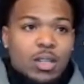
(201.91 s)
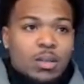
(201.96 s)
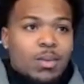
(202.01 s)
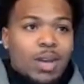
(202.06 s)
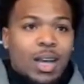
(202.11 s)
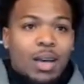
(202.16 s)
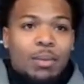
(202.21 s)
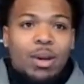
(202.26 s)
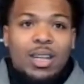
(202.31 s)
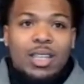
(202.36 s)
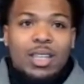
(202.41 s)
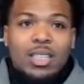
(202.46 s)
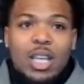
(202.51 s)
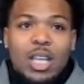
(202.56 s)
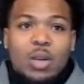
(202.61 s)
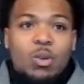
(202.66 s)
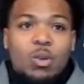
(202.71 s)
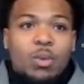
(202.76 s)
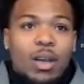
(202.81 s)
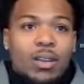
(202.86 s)
I probably say
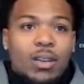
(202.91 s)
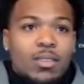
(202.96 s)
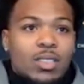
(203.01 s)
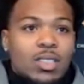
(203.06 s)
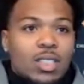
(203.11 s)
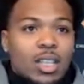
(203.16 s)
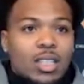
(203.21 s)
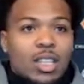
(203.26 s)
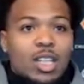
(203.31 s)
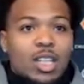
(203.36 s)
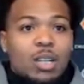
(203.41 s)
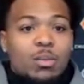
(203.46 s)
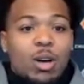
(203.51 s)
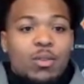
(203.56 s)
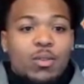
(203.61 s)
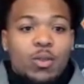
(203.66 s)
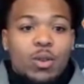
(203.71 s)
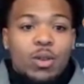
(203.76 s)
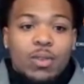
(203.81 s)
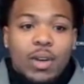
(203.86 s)
we probably checked in
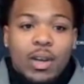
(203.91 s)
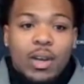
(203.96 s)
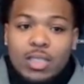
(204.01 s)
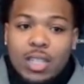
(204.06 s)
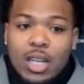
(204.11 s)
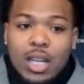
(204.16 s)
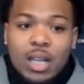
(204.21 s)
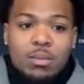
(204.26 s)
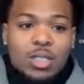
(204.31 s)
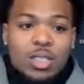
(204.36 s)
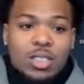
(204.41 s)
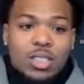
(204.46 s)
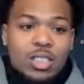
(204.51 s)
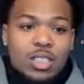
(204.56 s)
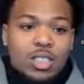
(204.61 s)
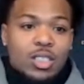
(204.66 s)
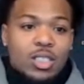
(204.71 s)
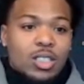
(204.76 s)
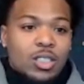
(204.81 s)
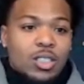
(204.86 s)
about 4 or 5 times just
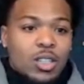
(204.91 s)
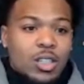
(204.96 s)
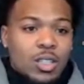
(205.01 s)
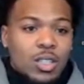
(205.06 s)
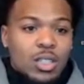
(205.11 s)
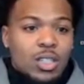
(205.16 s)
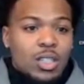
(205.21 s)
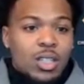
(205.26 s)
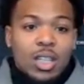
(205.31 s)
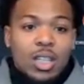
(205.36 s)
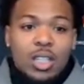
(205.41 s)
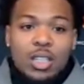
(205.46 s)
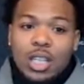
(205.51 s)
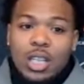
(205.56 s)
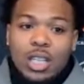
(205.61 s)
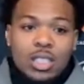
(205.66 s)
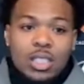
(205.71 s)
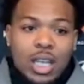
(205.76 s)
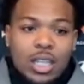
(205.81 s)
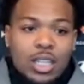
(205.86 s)
this year on
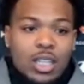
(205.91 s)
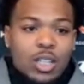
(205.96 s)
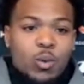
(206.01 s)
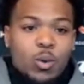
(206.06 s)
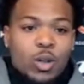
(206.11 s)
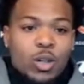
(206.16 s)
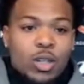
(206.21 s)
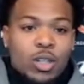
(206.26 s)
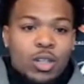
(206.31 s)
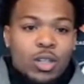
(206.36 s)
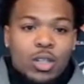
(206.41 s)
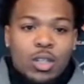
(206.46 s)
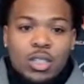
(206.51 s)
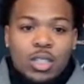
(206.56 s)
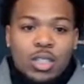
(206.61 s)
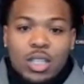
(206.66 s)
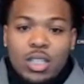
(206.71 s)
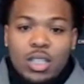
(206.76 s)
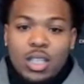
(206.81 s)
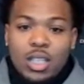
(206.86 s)
things I need to work on
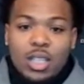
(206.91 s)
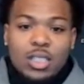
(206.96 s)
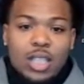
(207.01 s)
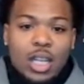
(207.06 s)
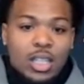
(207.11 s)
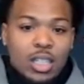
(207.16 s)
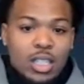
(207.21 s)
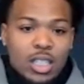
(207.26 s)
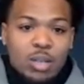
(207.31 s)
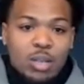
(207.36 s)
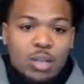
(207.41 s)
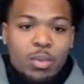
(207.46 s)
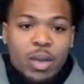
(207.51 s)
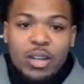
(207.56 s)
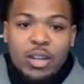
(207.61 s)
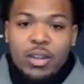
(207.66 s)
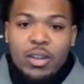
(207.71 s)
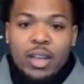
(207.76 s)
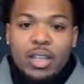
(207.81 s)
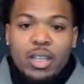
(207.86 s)
and things I need to get
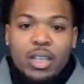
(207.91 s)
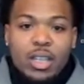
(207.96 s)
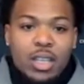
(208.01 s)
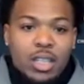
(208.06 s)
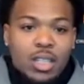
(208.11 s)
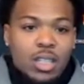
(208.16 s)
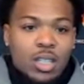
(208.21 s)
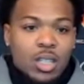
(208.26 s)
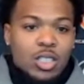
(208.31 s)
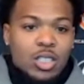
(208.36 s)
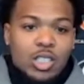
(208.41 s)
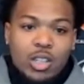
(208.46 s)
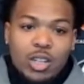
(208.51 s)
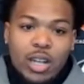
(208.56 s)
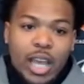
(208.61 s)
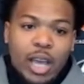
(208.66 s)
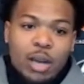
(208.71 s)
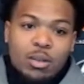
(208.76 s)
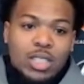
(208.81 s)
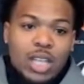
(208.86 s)
better at. And so
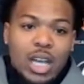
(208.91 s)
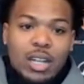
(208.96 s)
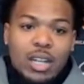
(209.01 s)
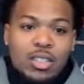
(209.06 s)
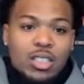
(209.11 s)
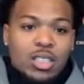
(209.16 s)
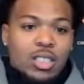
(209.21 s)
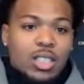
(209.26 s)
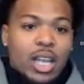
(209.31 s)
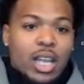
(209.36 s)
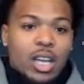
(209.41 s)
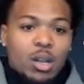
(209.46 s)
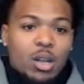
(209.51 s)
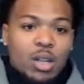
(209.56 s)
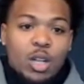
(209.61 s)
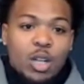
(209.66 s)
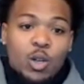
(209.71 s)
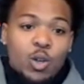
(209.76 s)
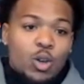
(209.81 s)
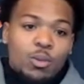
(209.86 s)
now it's kind of just like
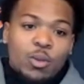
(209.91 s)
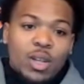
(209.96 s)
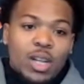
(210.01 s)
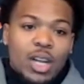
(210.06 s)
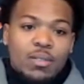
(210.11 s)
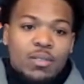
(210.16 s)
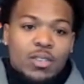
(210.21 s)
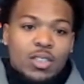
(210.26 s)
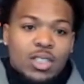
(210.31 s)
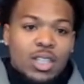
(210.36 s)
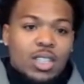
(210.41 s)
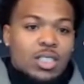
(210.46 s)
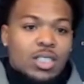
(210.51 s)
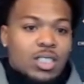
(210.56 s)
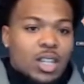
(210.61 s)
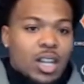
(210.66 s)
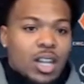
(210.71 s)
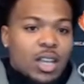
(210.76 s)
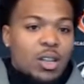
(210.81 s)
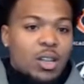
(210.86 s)
a normal
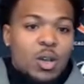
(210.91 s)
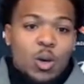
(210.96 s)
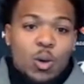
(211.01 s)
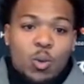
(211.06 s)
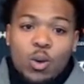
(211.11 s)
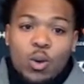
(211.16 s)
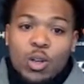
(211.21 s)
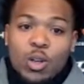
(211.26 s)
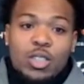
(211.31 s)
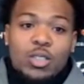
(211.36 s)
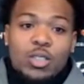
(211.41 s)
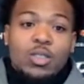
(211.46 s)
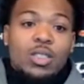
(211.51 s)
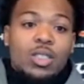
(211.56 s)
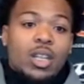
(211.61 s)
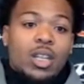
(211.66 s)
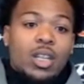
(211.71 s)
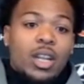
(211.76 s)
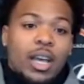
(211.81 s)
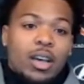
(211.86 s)
conversation. Like, what do you see
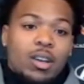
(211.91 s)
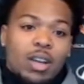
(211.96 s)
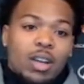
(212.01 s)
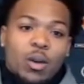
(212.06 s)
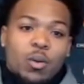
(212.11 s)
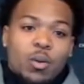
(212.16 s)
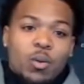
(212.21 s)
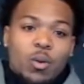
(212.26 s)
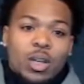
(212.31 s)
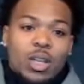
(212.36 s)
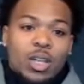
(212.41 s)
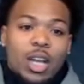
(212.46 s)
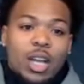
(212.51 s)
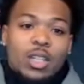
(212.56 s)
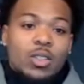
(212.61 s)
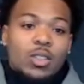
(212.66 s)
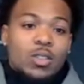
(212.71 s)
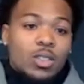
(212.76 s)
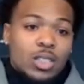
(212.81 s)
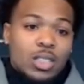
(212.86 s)
now? Like, what can I
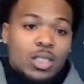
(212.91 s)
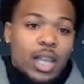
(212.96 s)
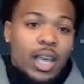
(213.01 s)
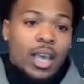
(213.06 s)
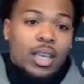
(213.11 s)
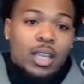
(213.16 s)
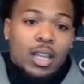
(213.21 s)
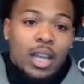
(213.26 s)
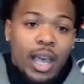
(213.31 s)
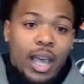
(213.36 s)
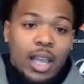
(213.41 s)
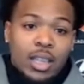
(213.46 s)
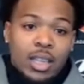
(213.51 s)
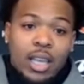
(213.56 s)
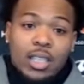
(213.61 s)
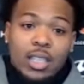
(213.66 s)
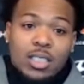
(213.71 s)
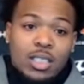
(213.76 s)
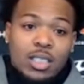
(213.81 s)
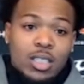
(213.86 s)
do to stack and add
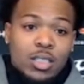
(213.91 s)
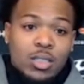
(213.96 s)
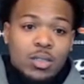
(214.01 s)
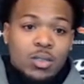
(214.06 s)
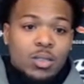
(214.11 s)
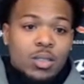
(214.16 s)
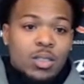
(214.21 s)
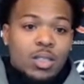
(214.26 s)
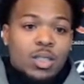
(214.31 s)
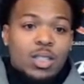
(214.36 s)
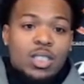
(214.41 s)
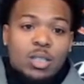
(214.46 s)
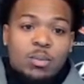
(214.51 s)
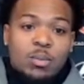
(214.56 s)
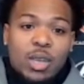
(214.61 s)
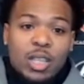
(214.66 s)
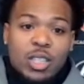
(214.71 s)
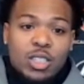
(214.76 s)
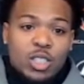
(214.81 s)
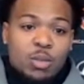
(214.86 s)
that skill to
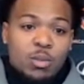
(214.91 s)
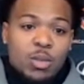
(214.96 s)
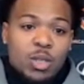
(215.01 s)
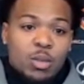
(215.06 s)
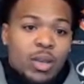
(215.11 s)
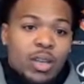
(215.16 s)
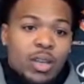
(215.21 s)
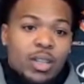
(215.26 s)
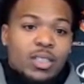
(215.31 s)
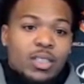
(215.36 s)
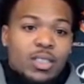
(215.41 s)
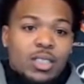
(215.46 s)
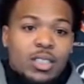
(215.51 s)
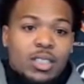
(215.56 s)
make sure me better?